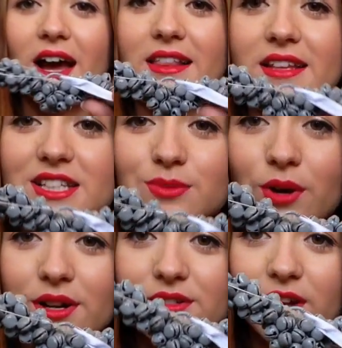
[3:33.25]
And this
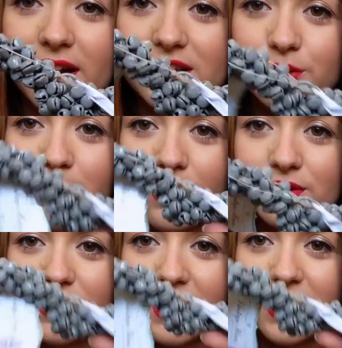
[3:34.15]
one, it's got like little
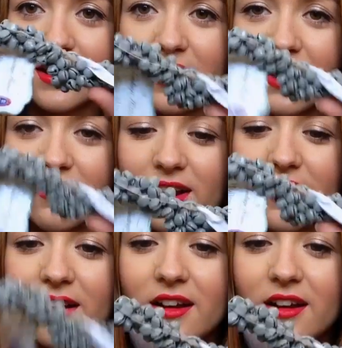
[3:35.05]
bells on it. You can hear it.